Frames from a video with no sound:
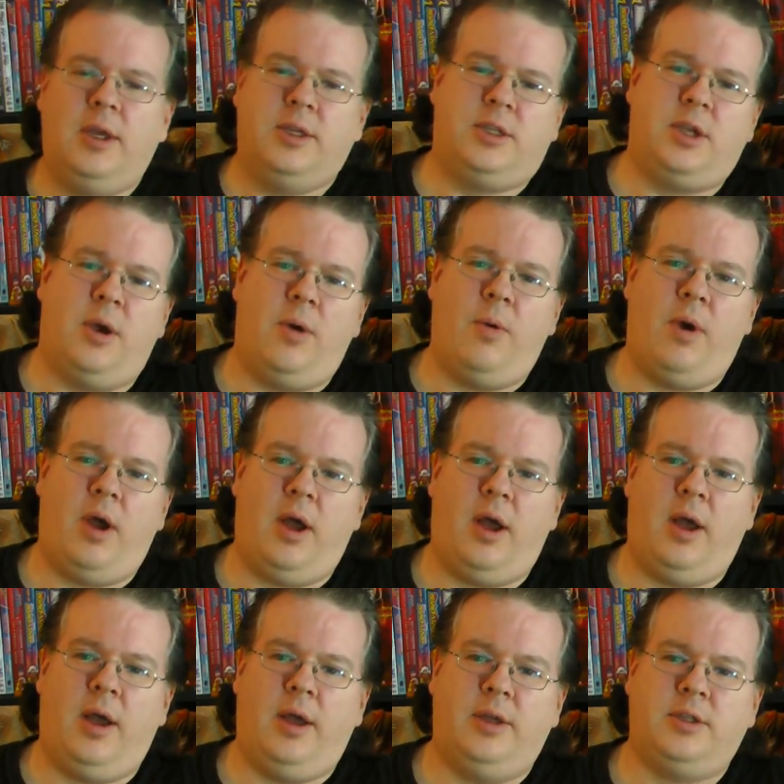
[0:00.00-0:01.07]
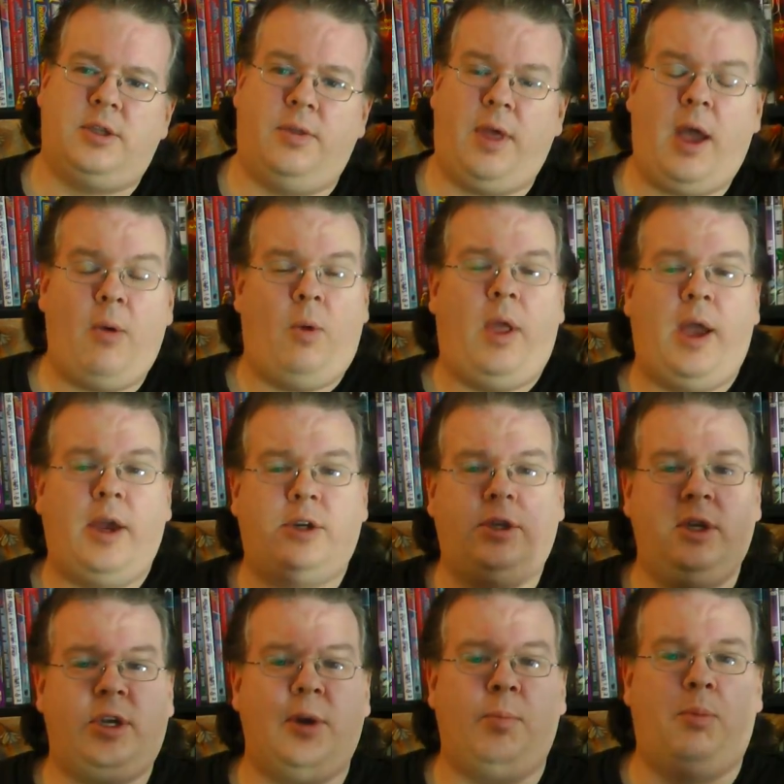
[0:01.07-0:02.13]
So uh, so that will
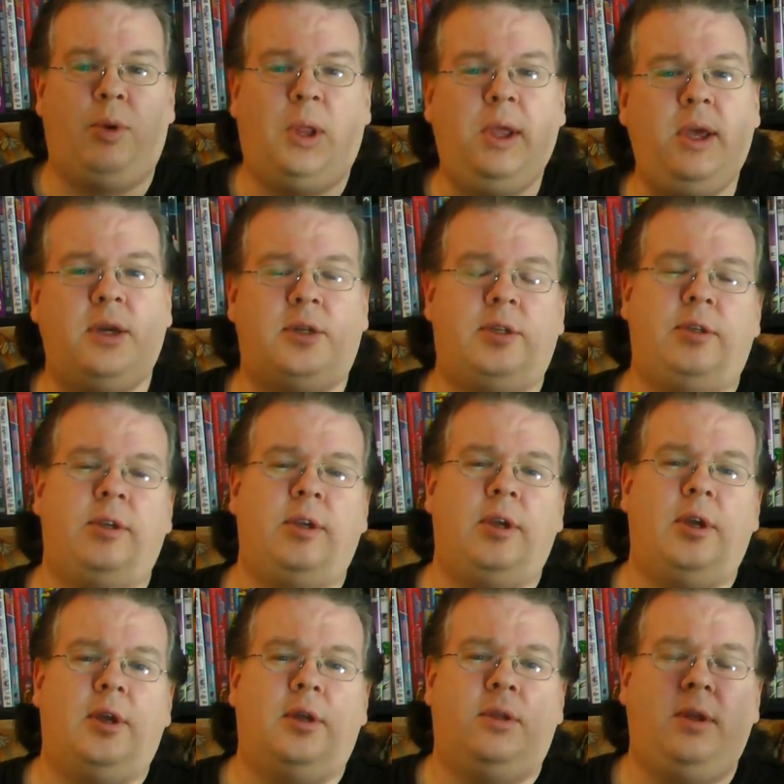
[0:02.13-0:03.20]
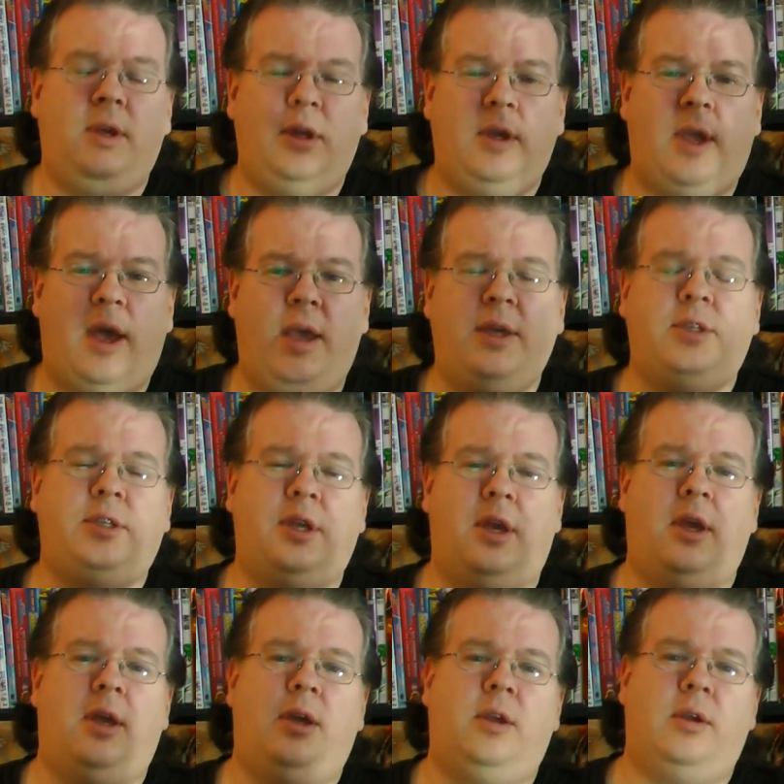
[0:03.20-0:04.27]
actually complete the
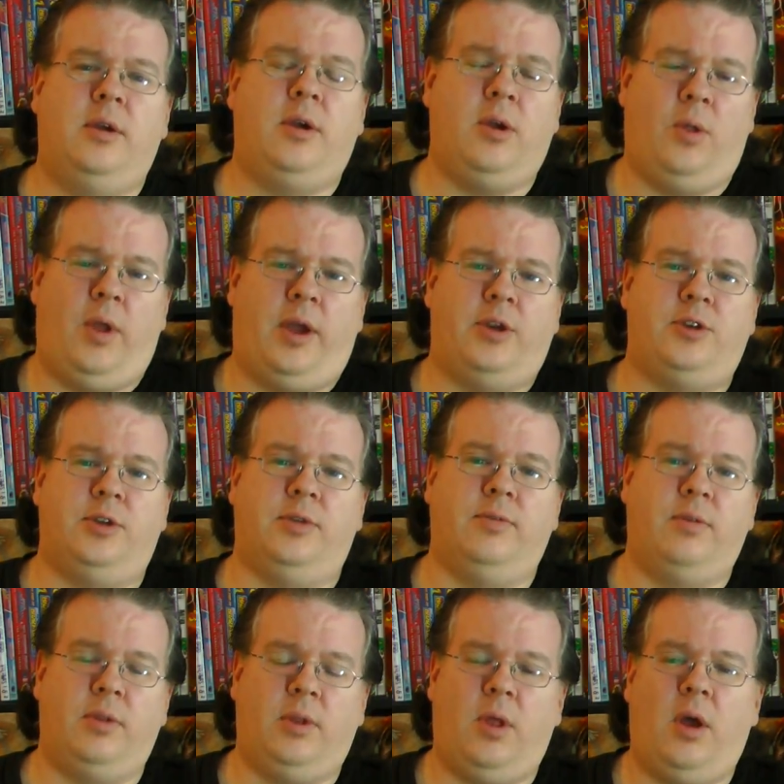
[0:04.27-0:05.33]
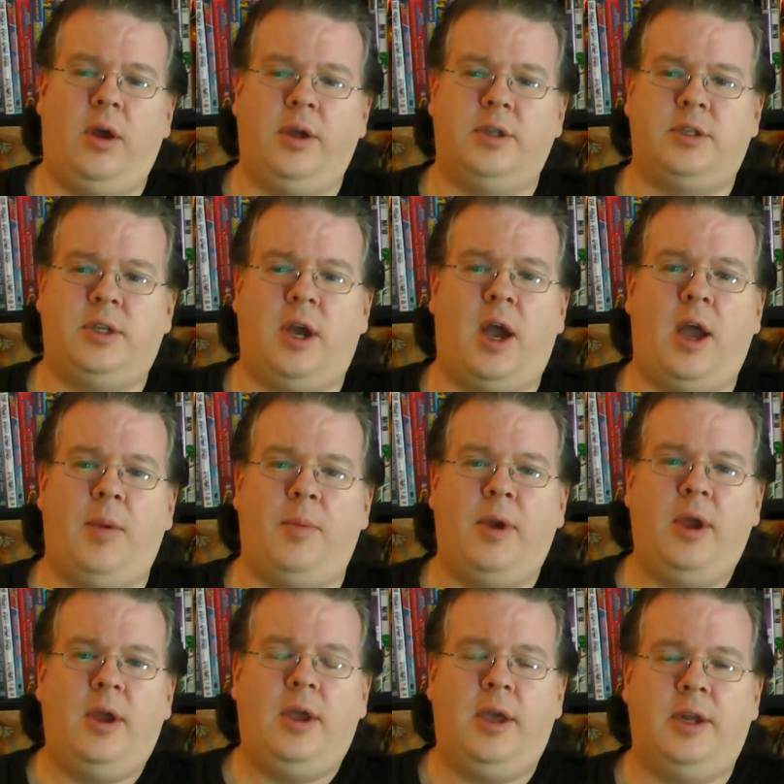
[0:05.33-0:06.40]
Heisei collection. For the longest time,
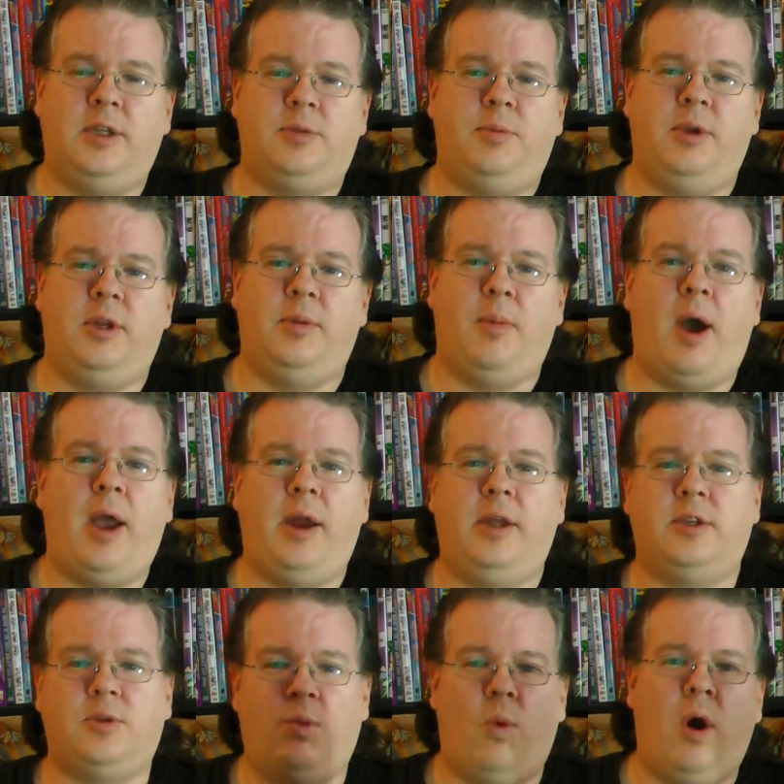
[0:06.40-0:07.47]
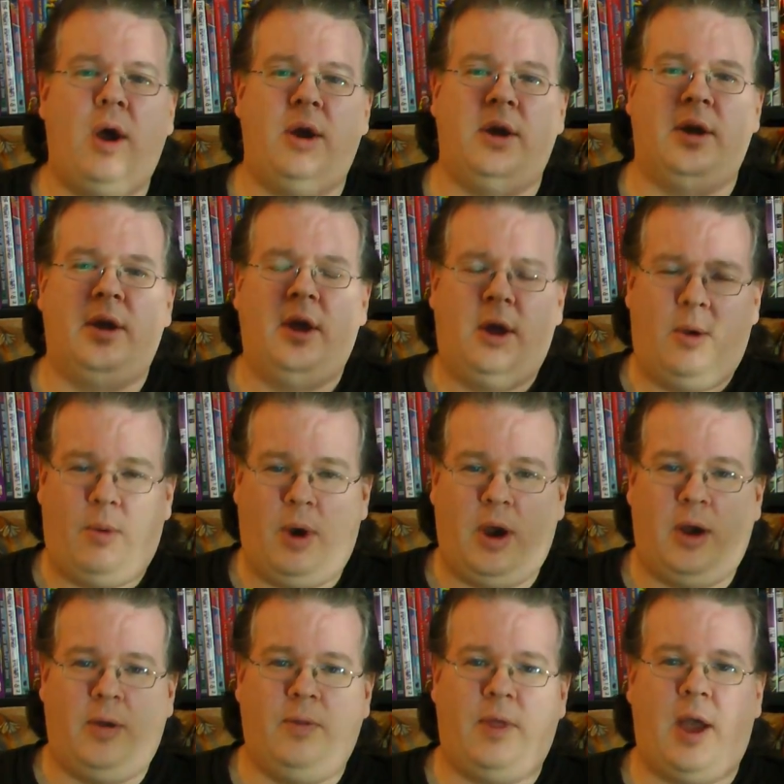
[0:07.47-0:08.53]
it has been minus one.
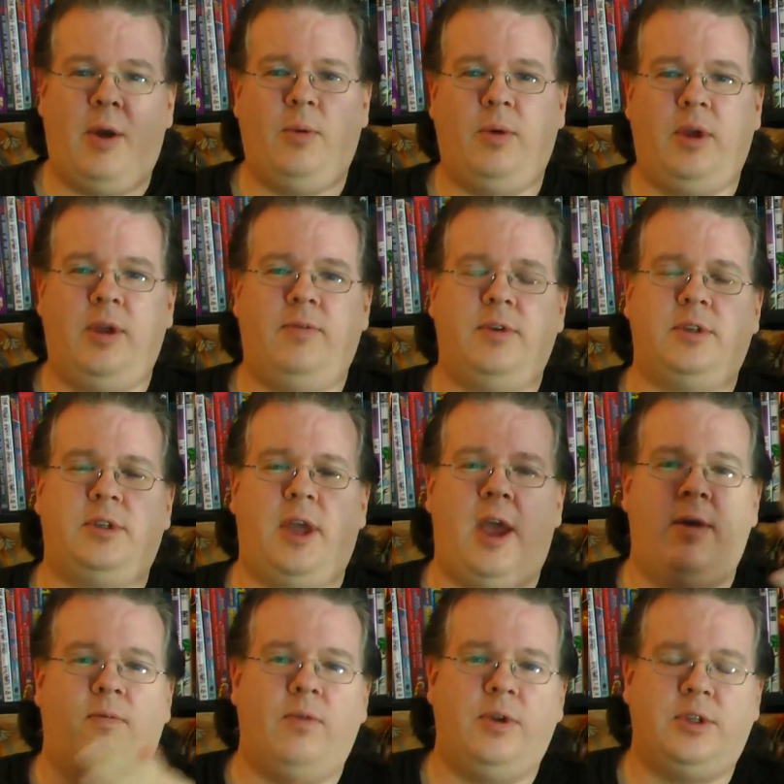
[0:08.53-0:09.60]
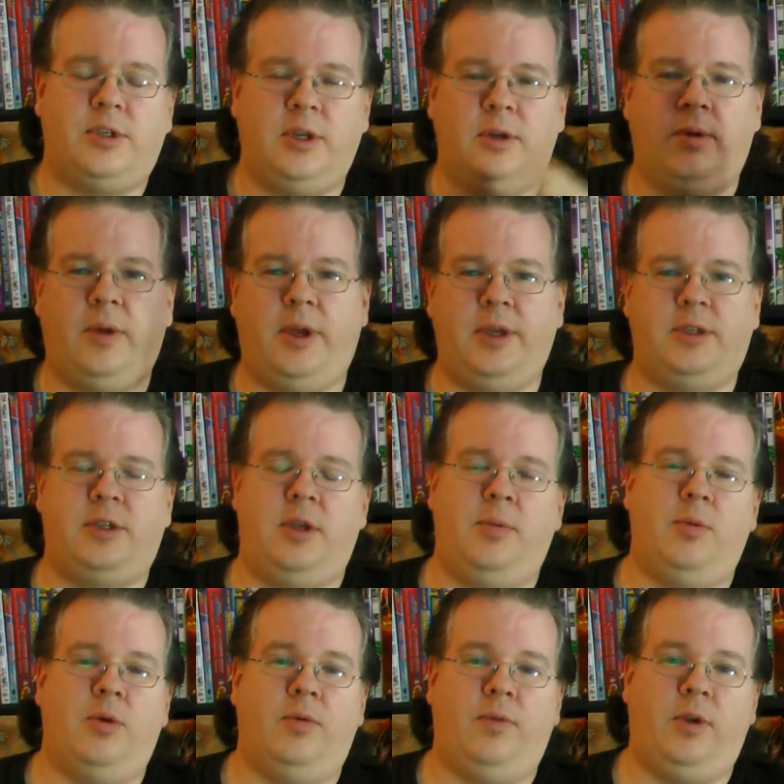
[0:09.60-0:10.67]
Well, that will give us every single Heisei
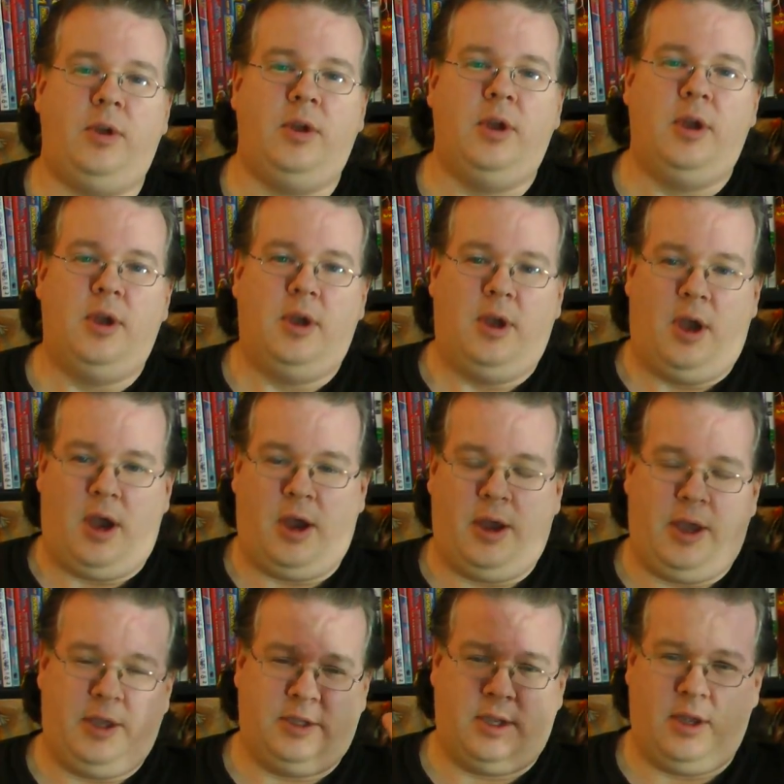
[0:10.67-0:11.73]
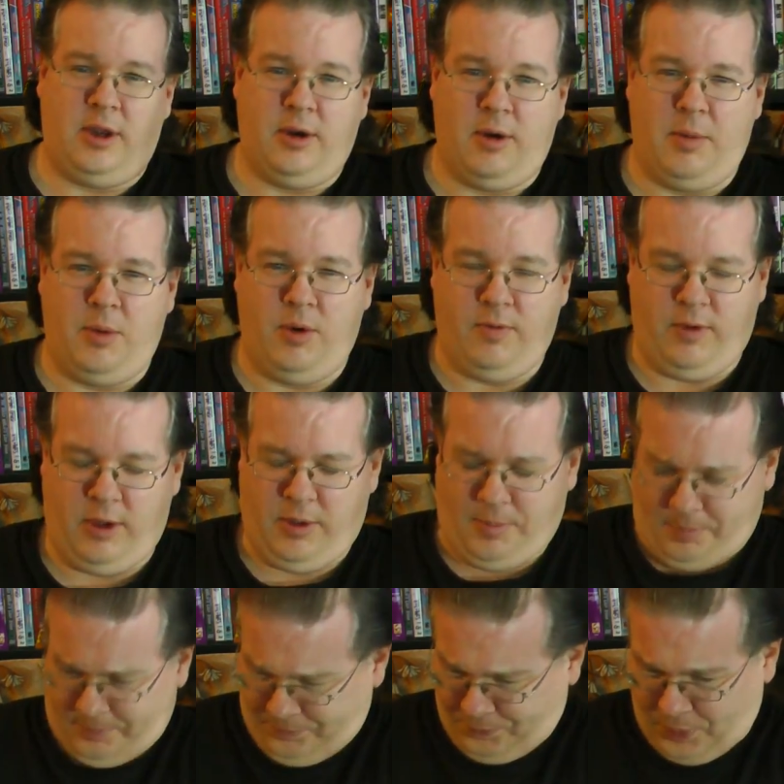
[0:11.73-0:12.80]
movie, uh, Heisei era movie
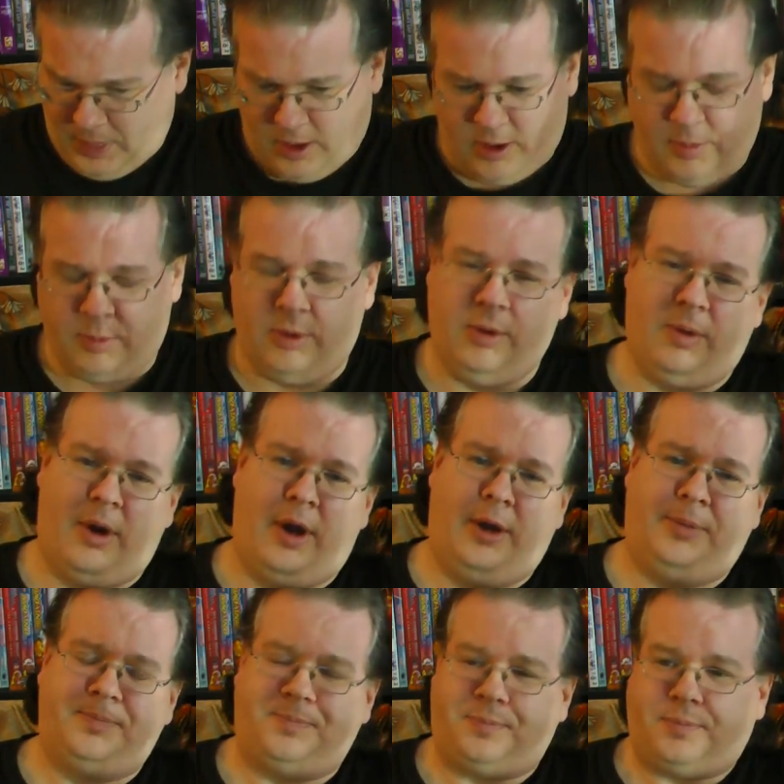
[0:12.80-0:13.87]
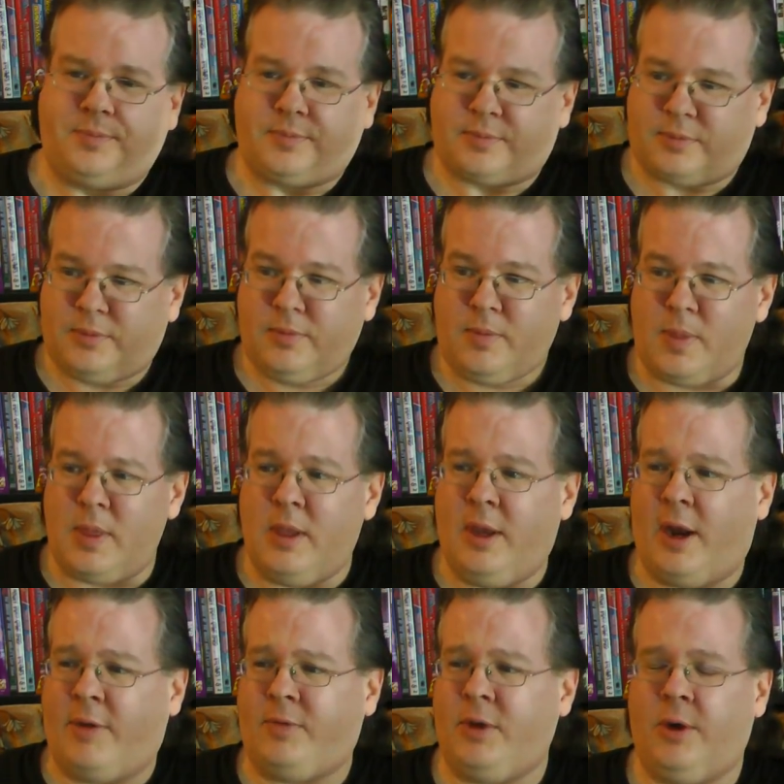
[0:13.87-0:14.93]
on Blu-ray
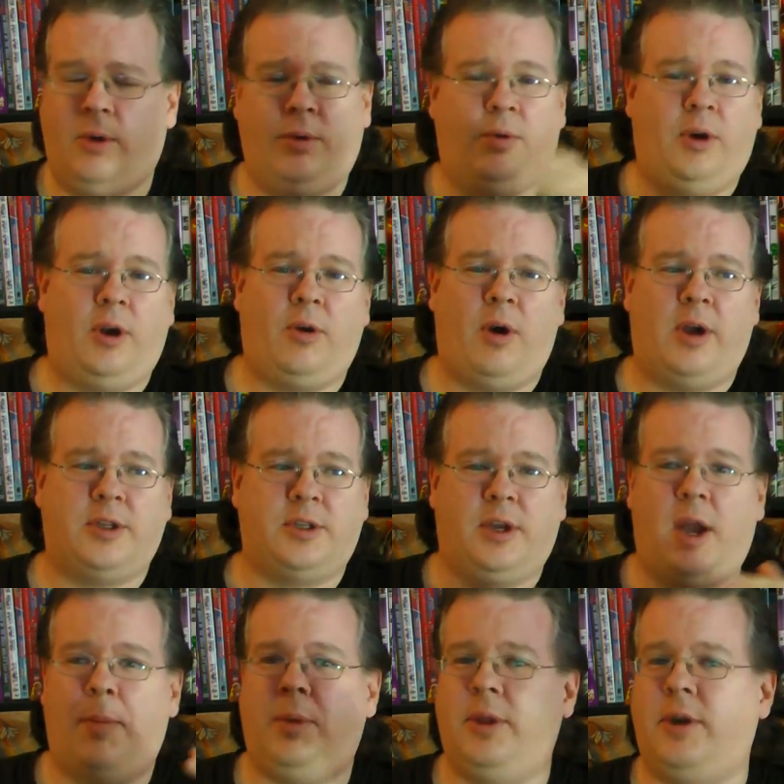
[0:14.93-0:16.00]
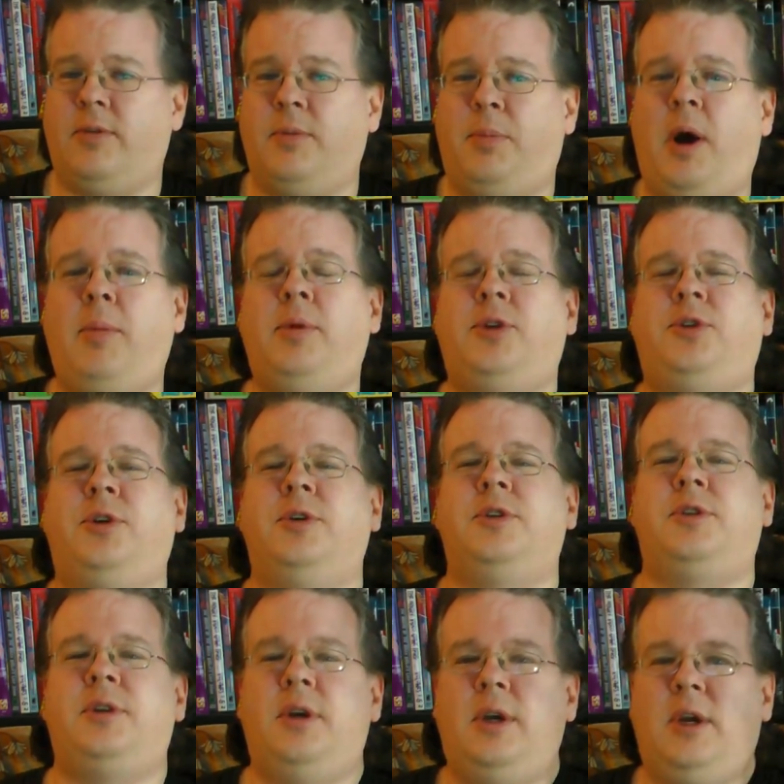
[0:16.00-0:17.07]
you'd have to go across a couple of different
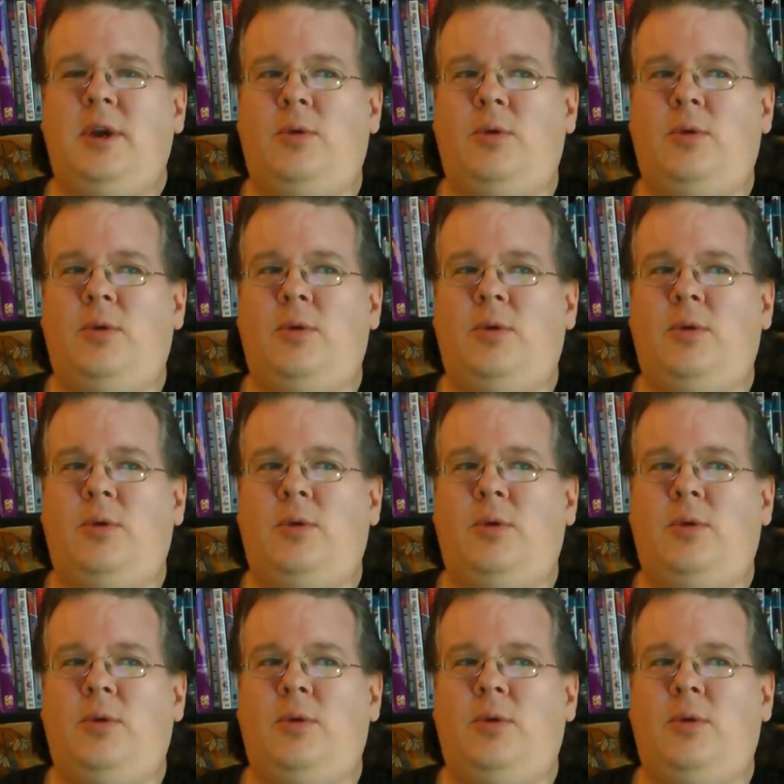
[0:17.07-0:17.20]
publishers.